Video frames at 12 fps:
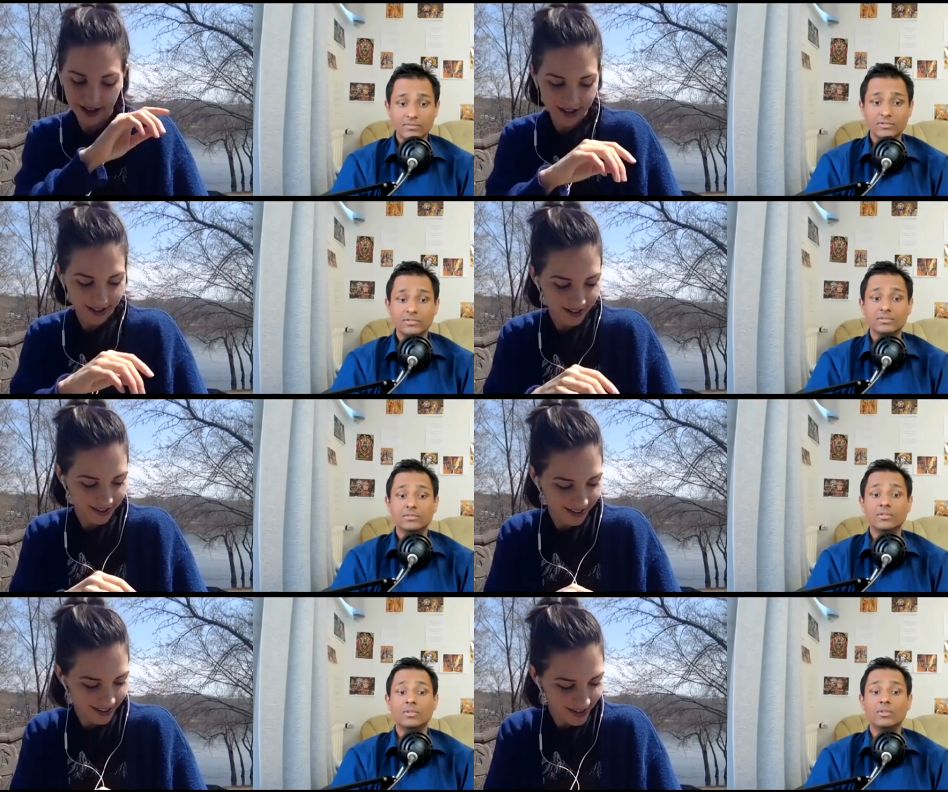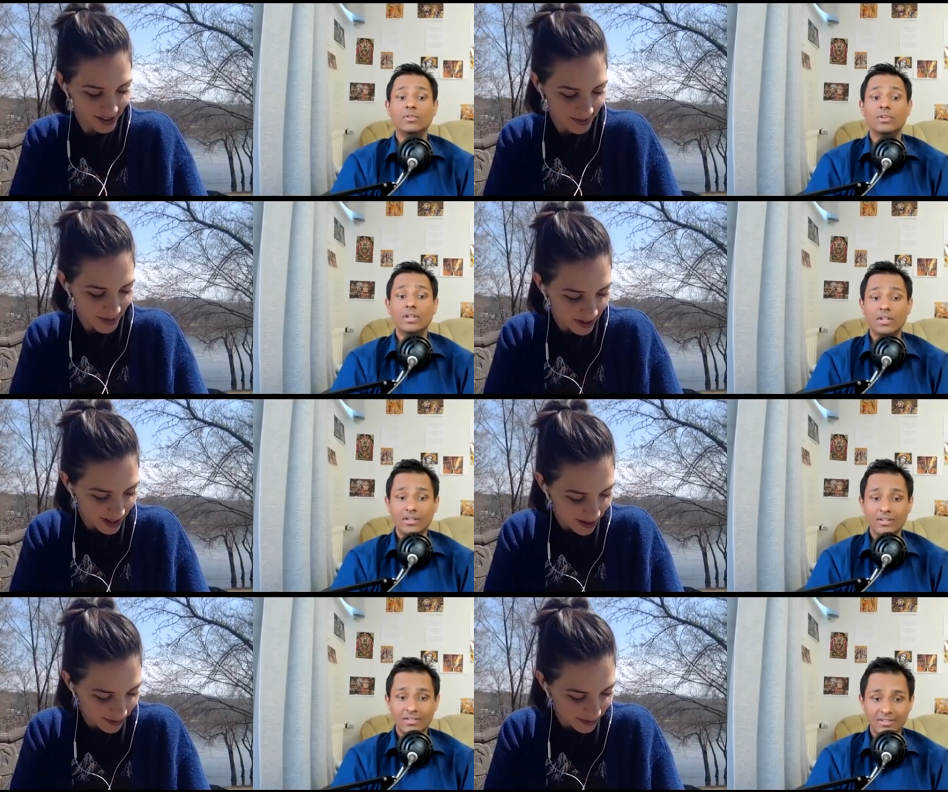Speaker 1: Like, there's a
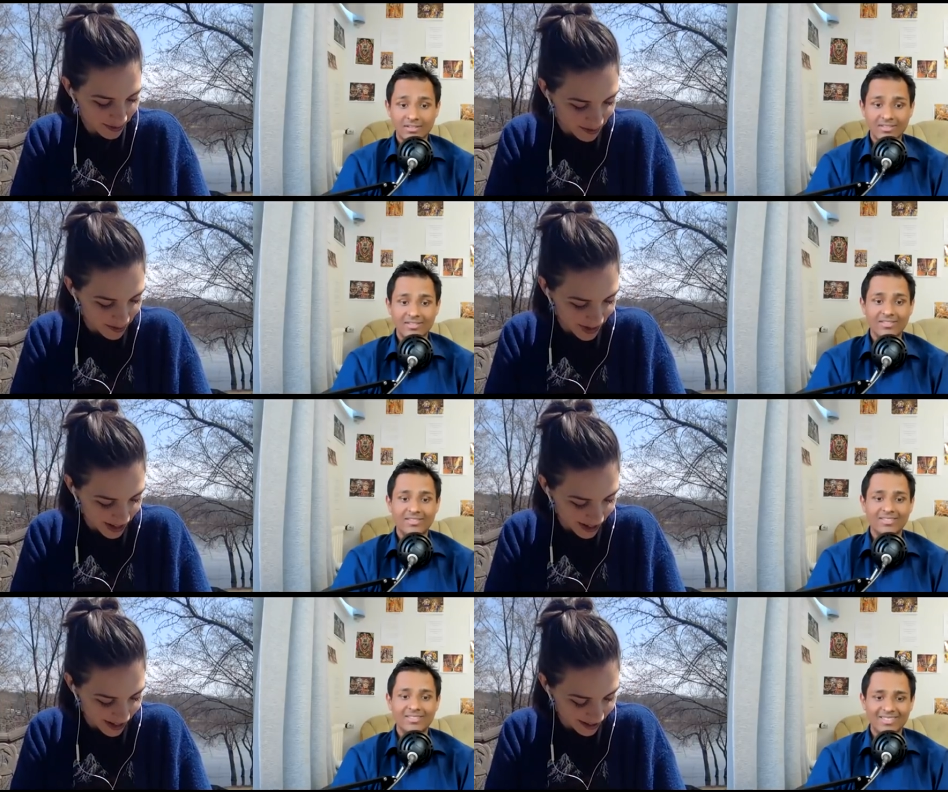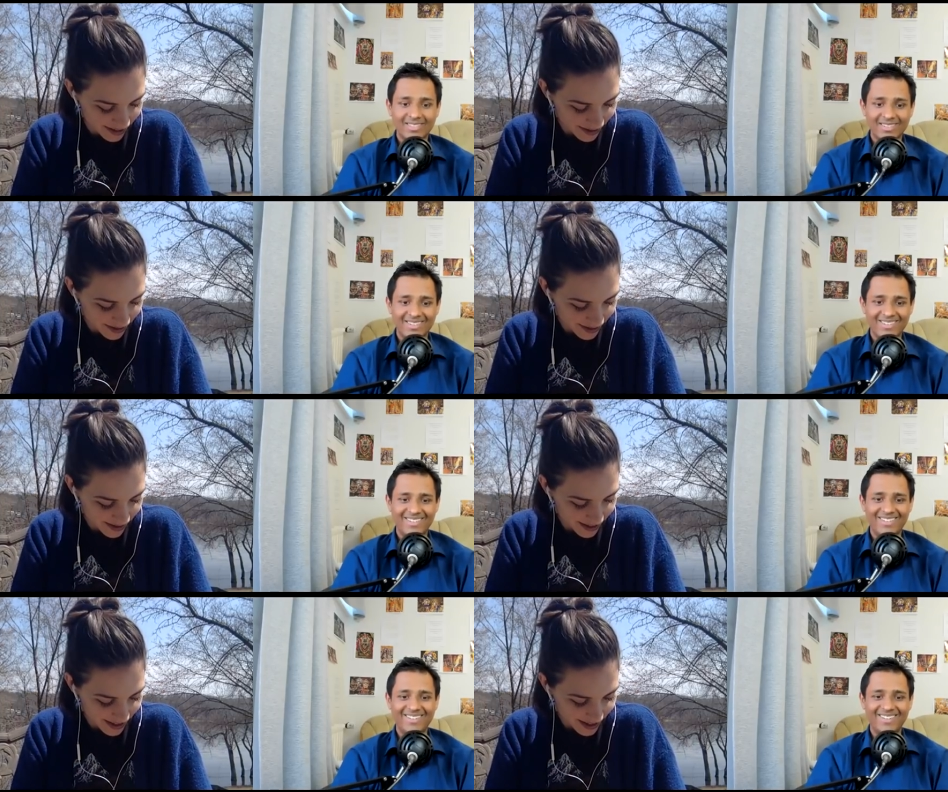bug that flew in my,
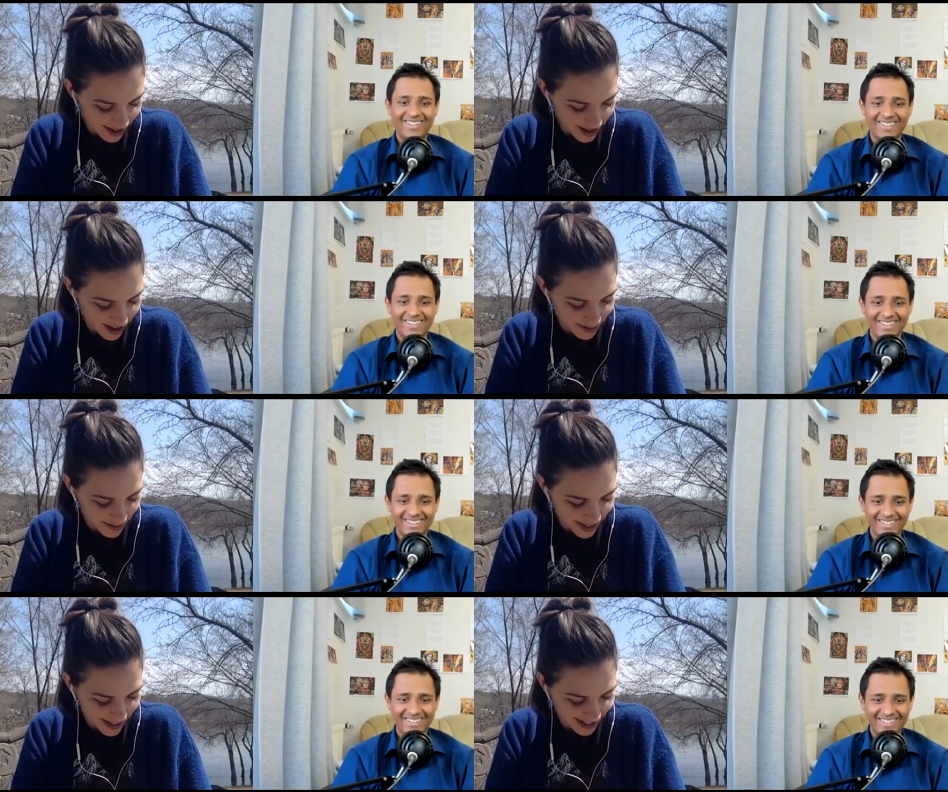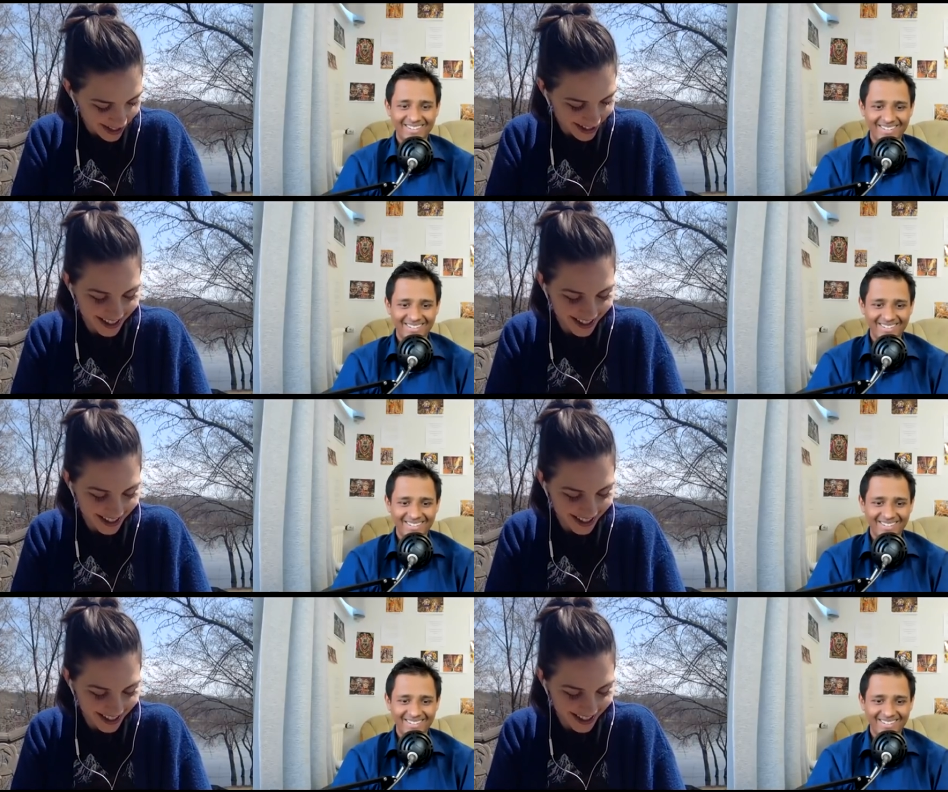on me.